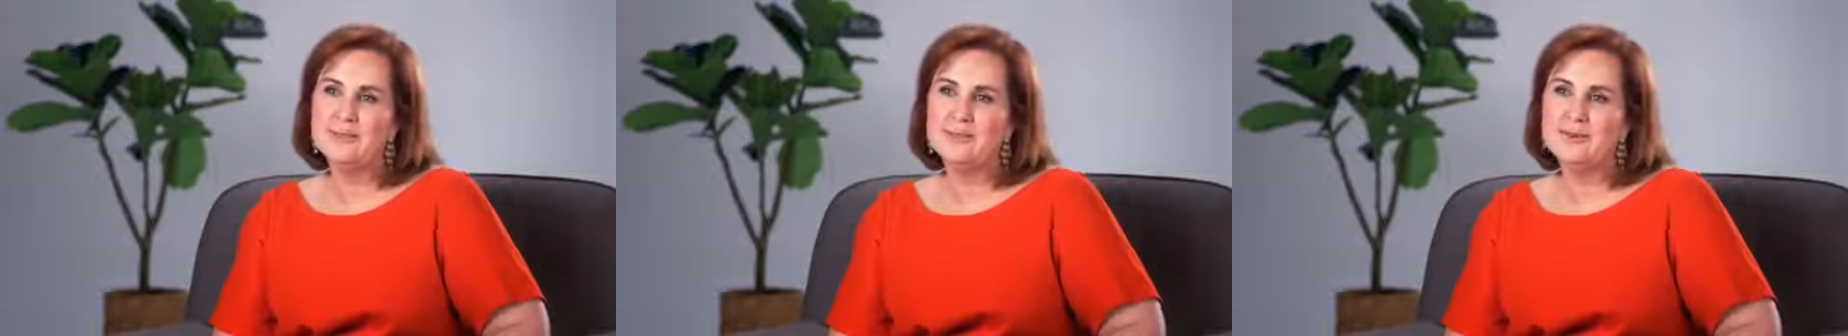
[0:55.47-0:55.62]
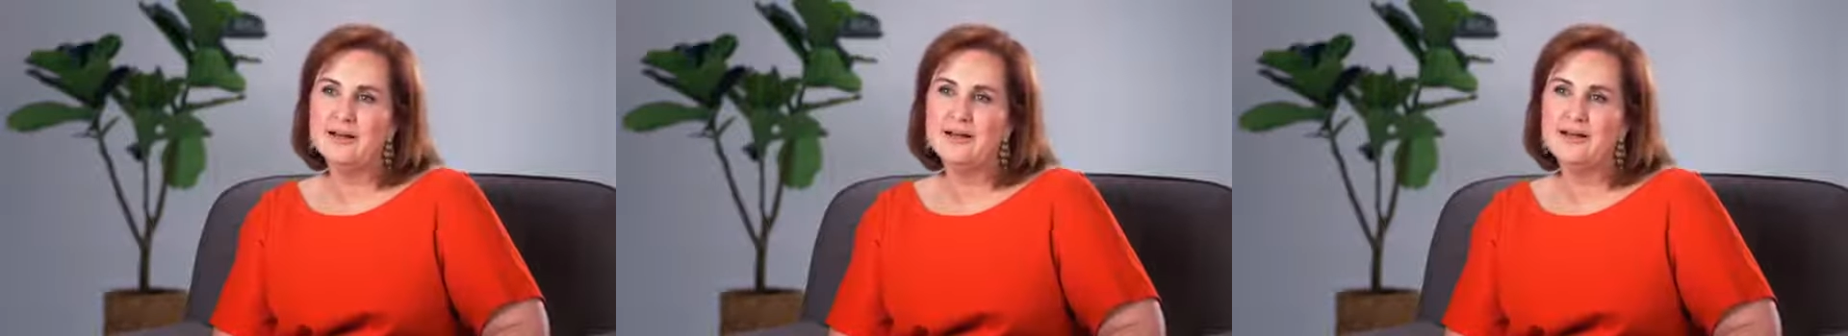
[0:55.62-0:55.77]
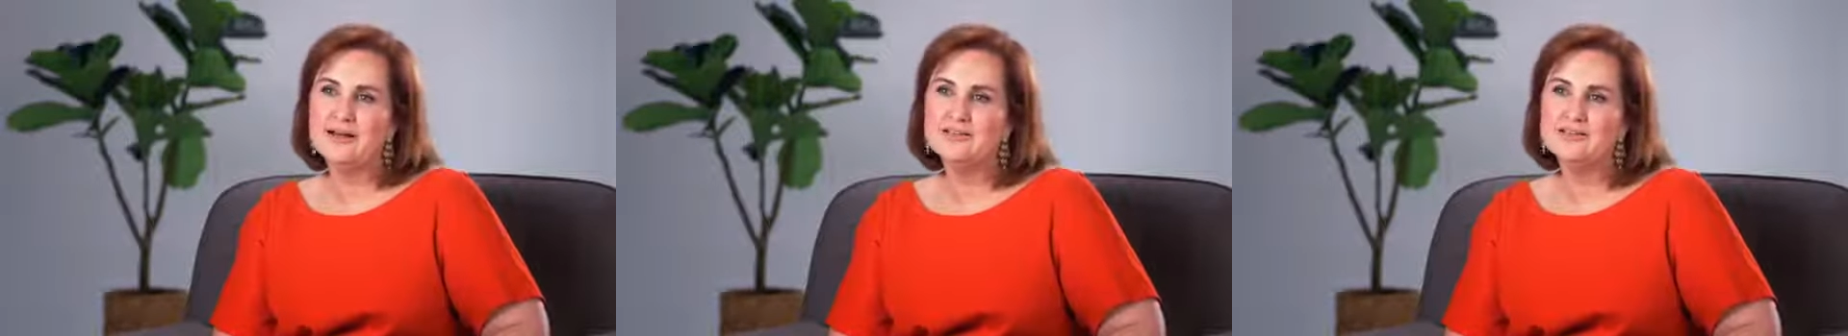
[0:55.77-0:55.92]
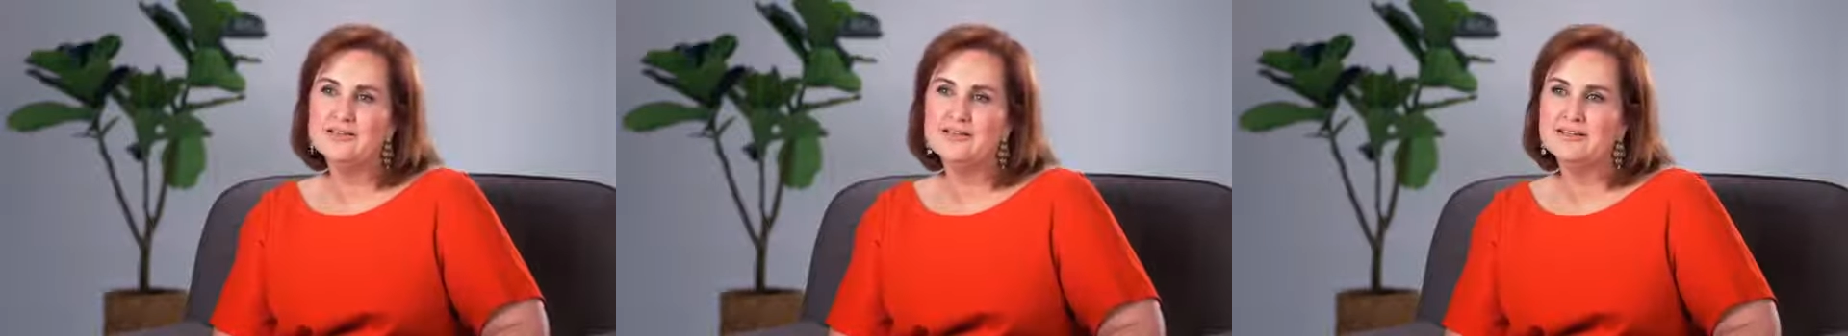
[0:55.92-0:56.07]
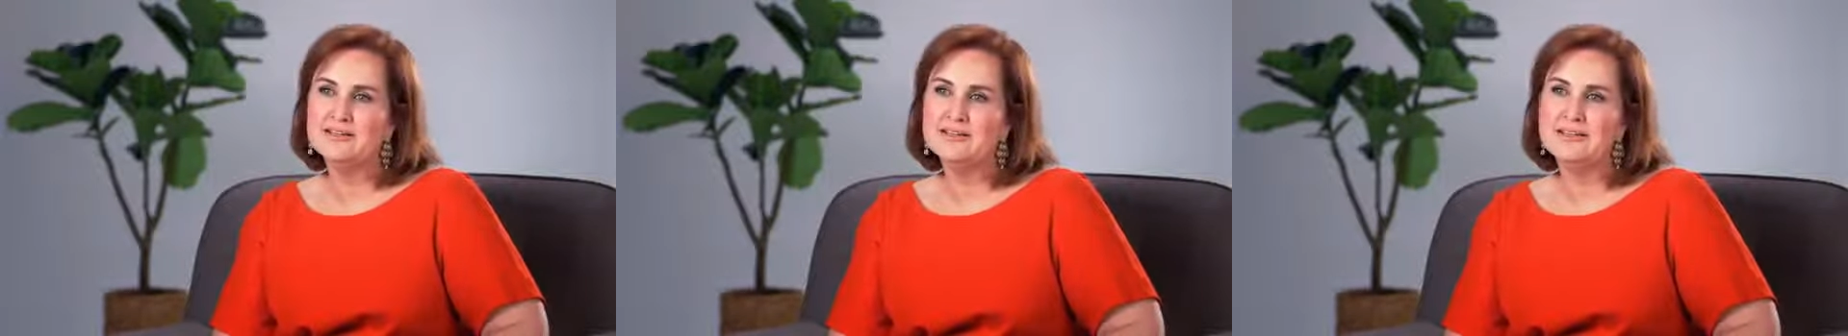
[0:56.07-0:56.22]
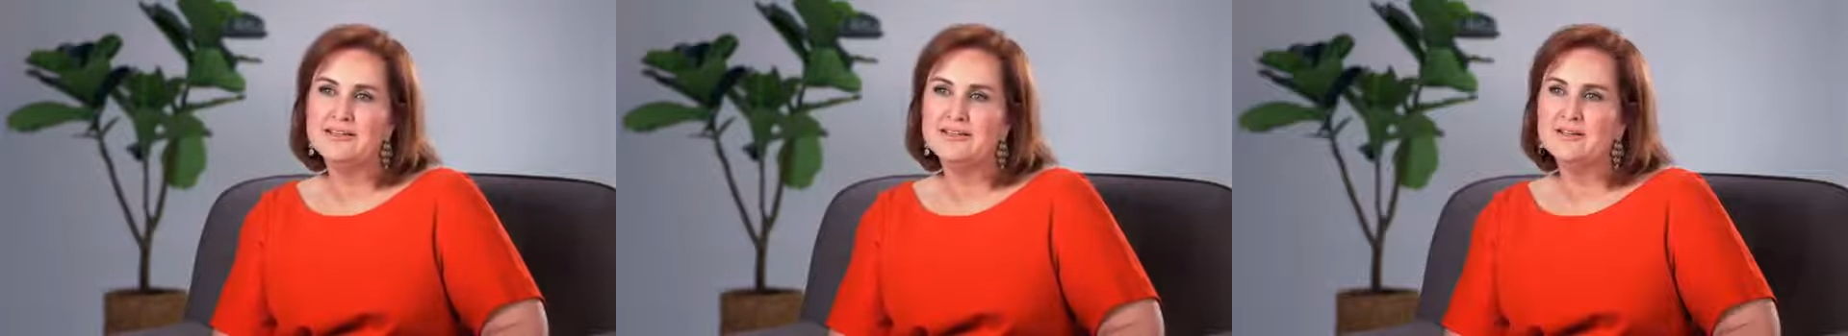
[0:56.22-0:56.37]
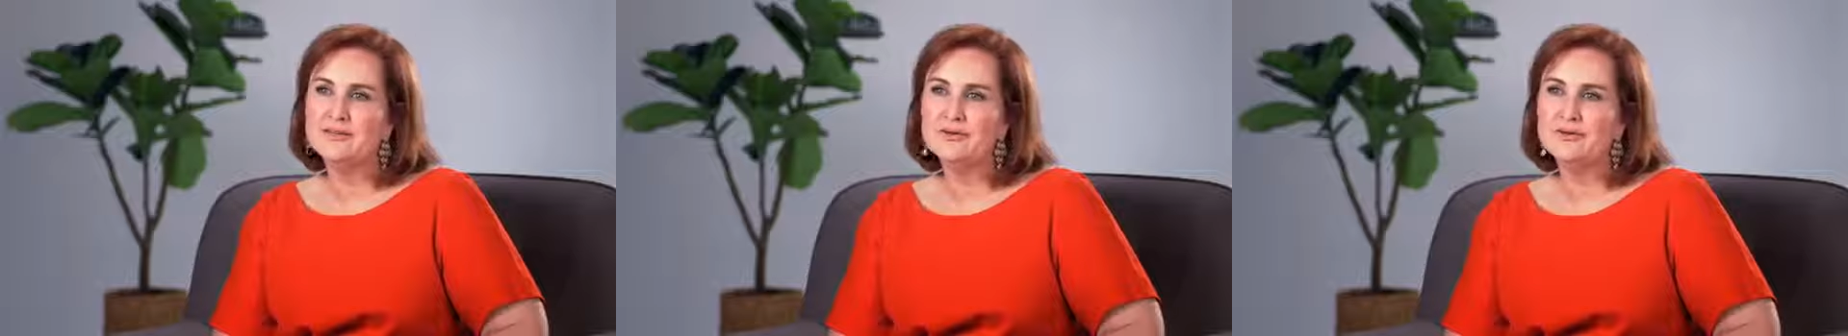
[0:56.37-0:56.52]
about
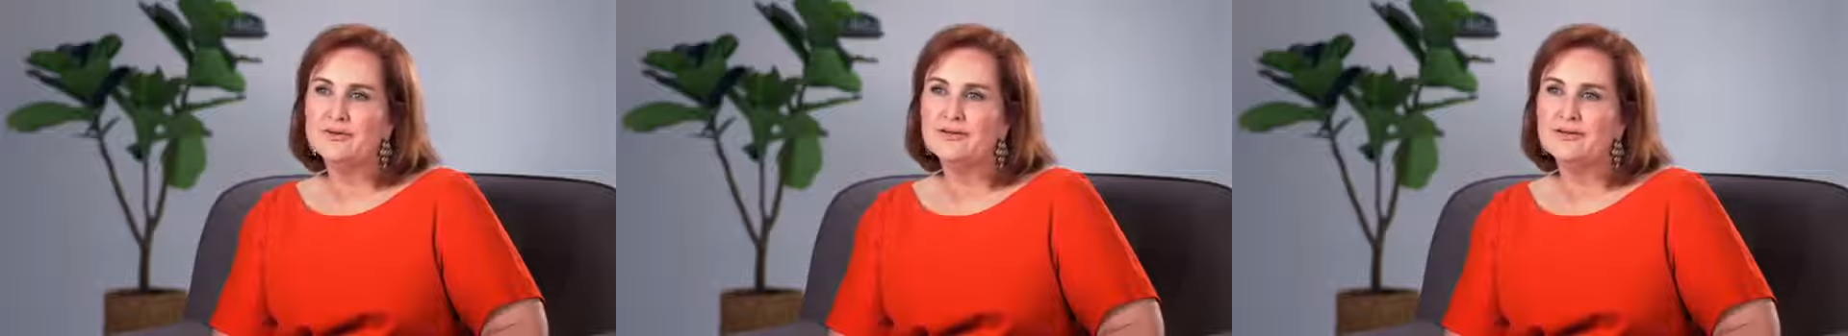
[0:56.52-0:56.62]
everything that they're